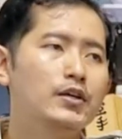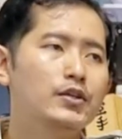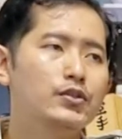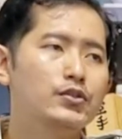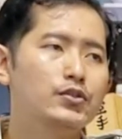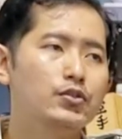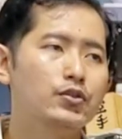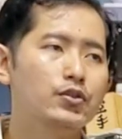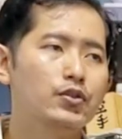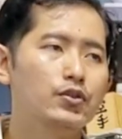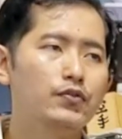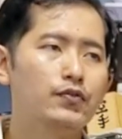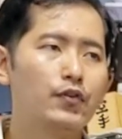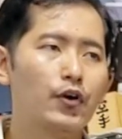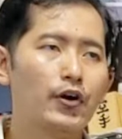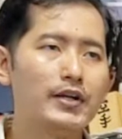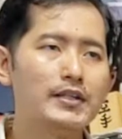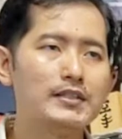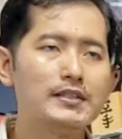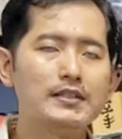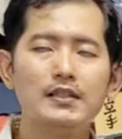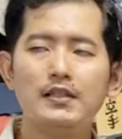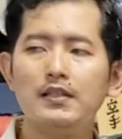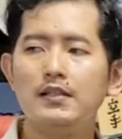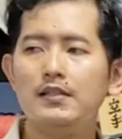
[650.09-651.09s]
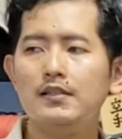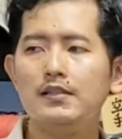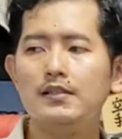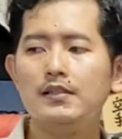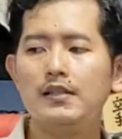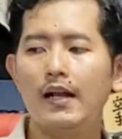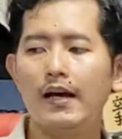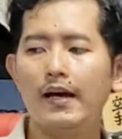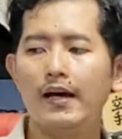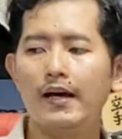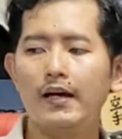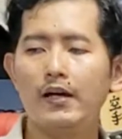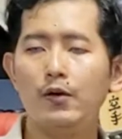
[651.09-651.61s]
So for instance,
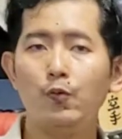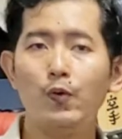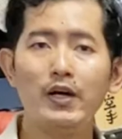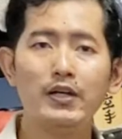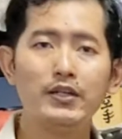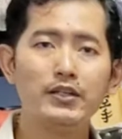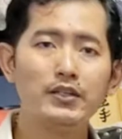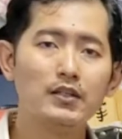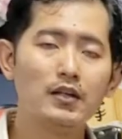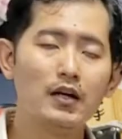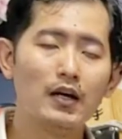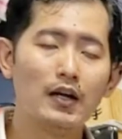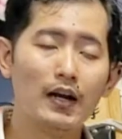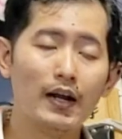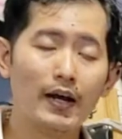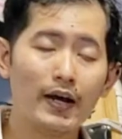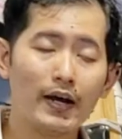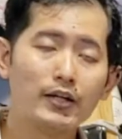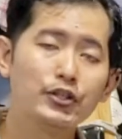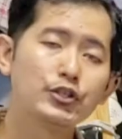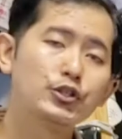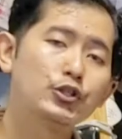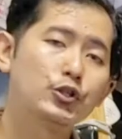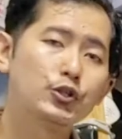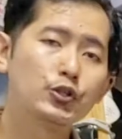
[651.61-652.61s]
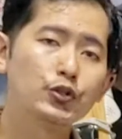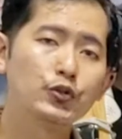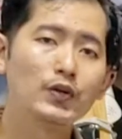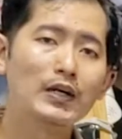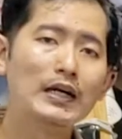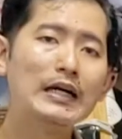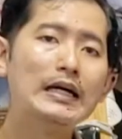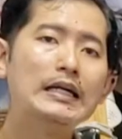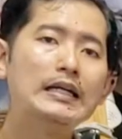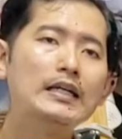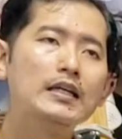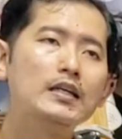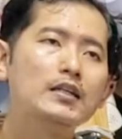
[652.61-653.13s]
like I showed you
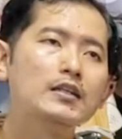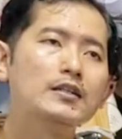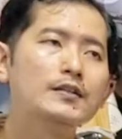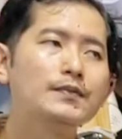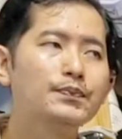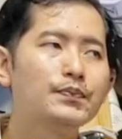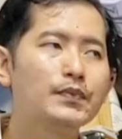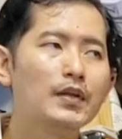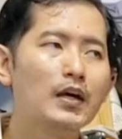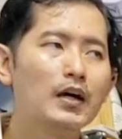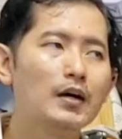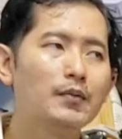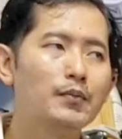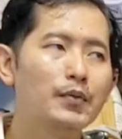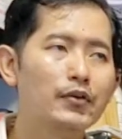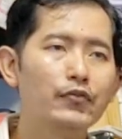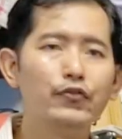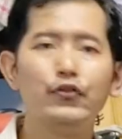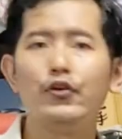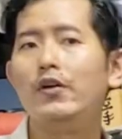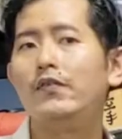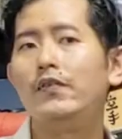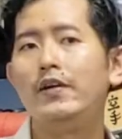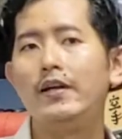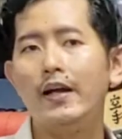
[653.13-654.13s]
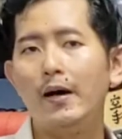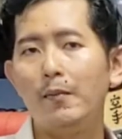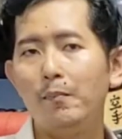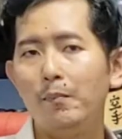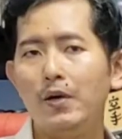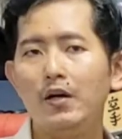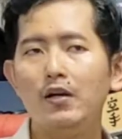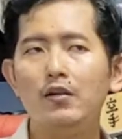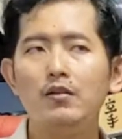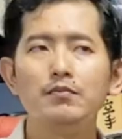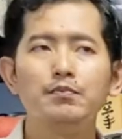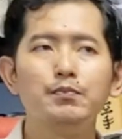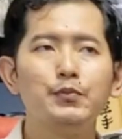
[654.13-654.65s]
earlier, if you have a
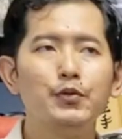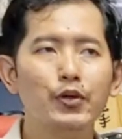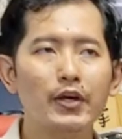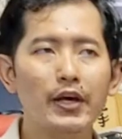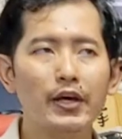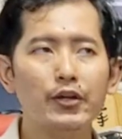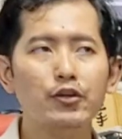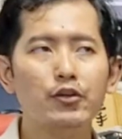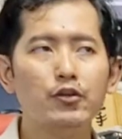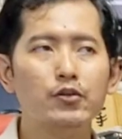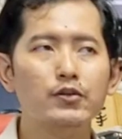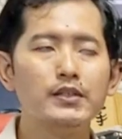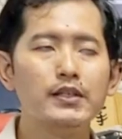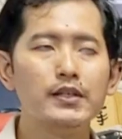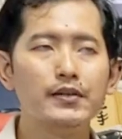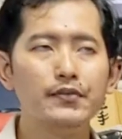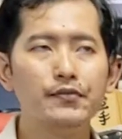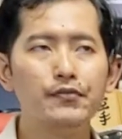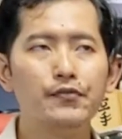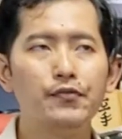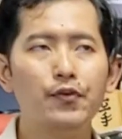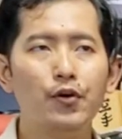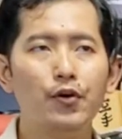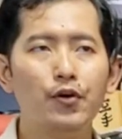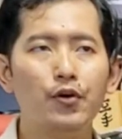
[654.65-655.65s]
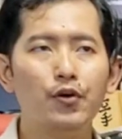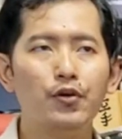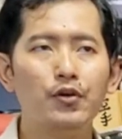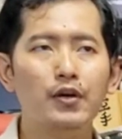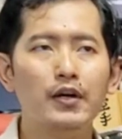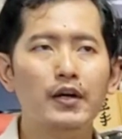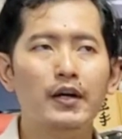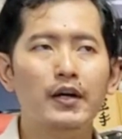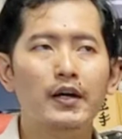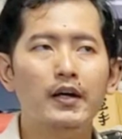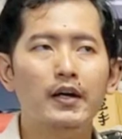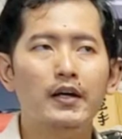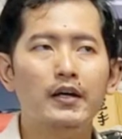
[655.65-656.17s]
dumbbell, you can use it
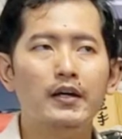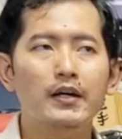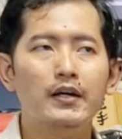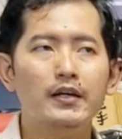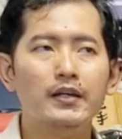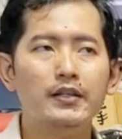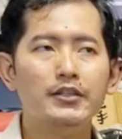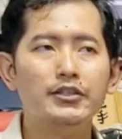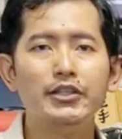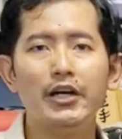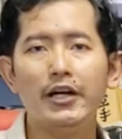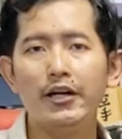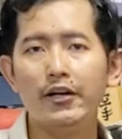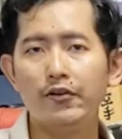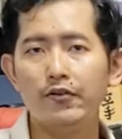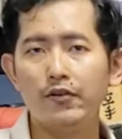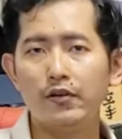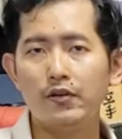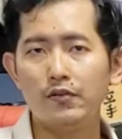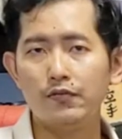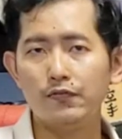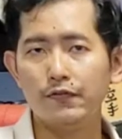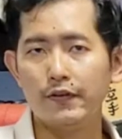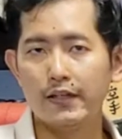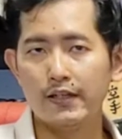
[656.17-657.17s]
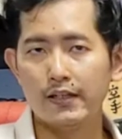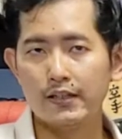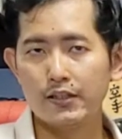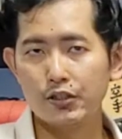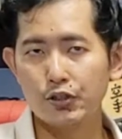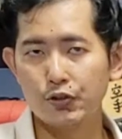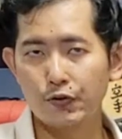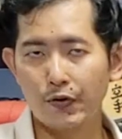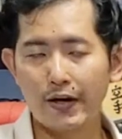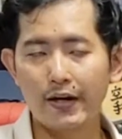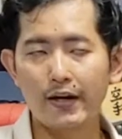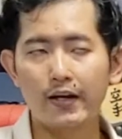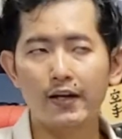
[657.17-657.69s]
for general
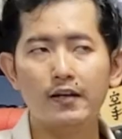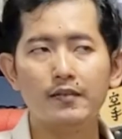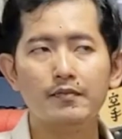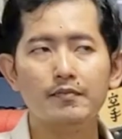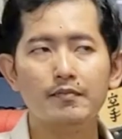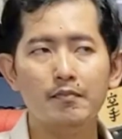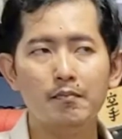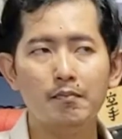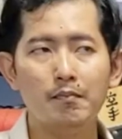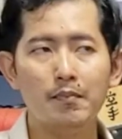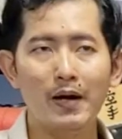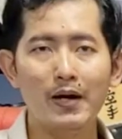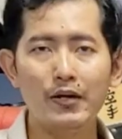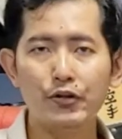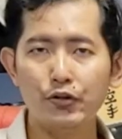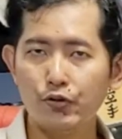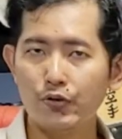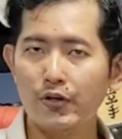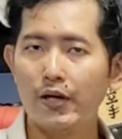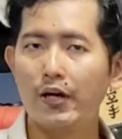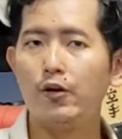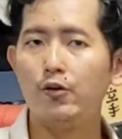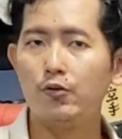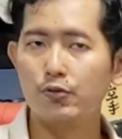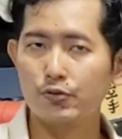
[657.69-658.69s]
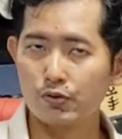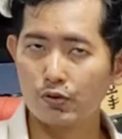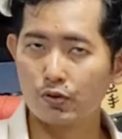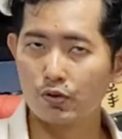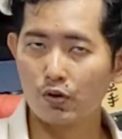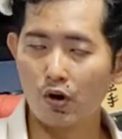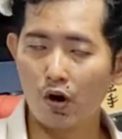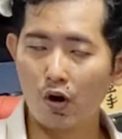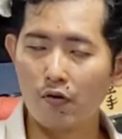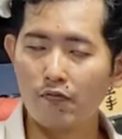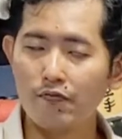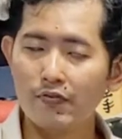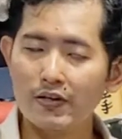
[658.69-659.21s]
fitness training, but you can also
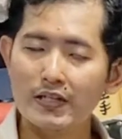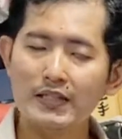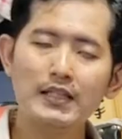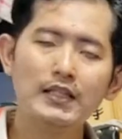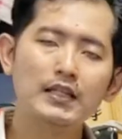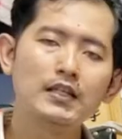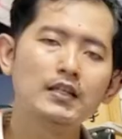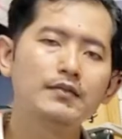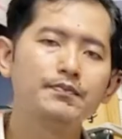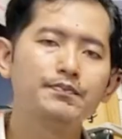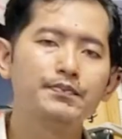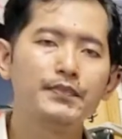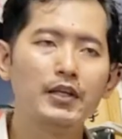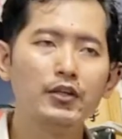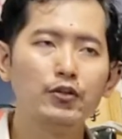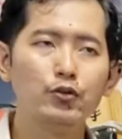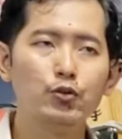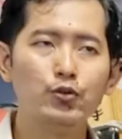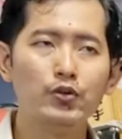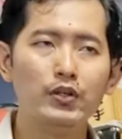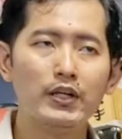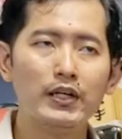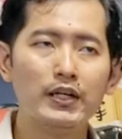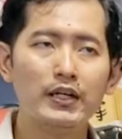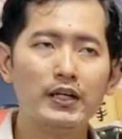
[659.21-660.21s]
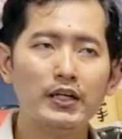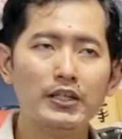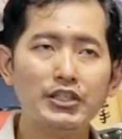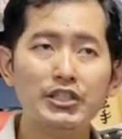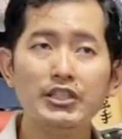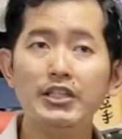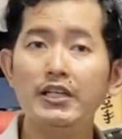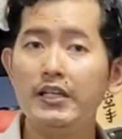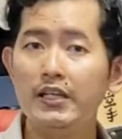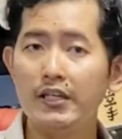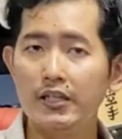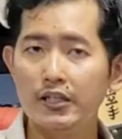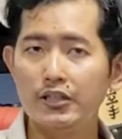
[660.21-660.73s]
convert it into the
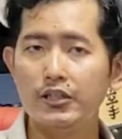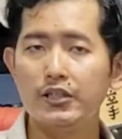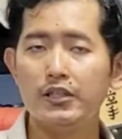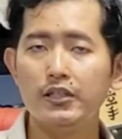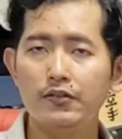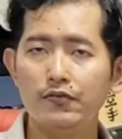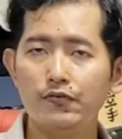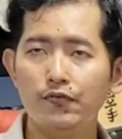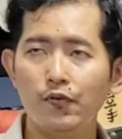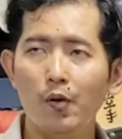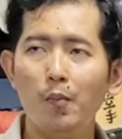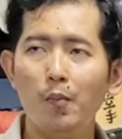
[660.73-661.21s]
Chi-Ishi